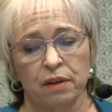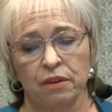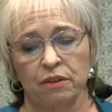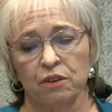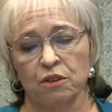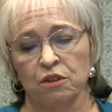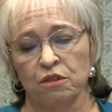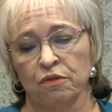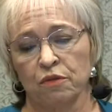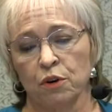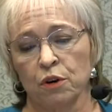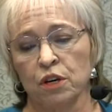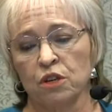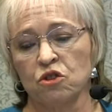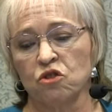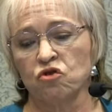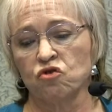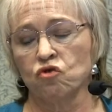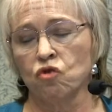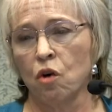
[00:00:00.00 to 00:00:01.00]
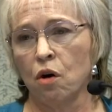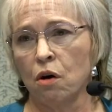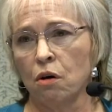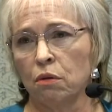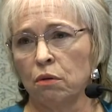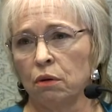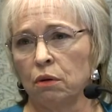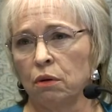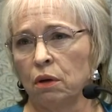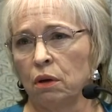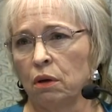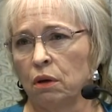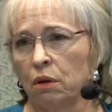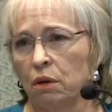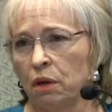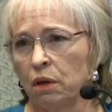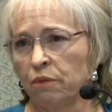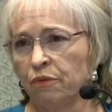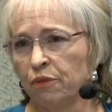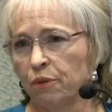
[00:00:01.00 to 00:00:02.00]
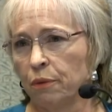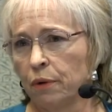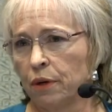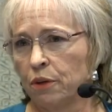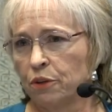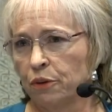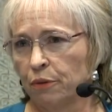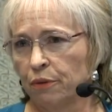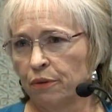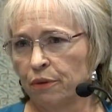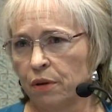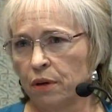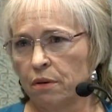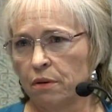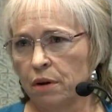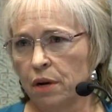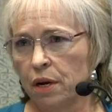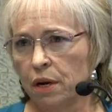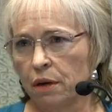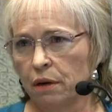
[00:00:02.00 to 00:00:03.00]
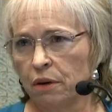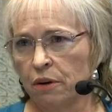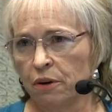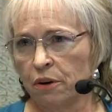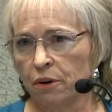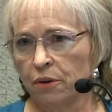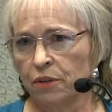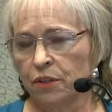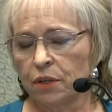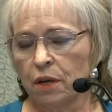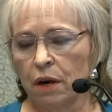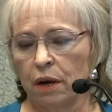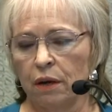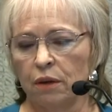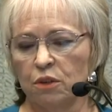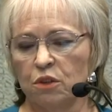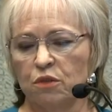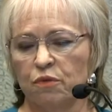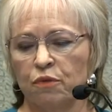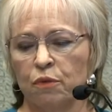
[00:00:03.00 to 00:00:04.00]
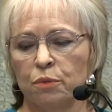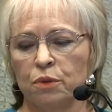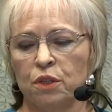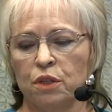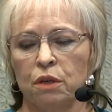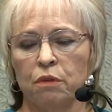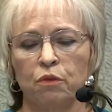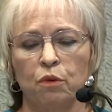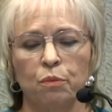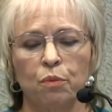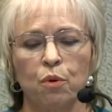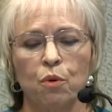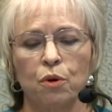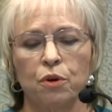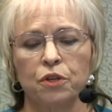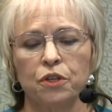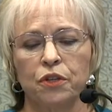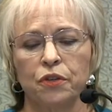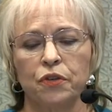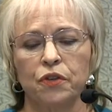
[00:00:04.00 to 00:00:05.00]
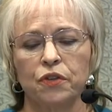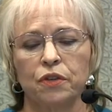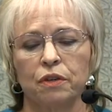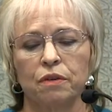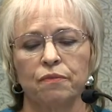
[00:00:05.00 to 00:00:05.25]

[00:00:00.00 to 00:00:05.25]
There's a very strong influential theory in neuroscience from Stephen Porges,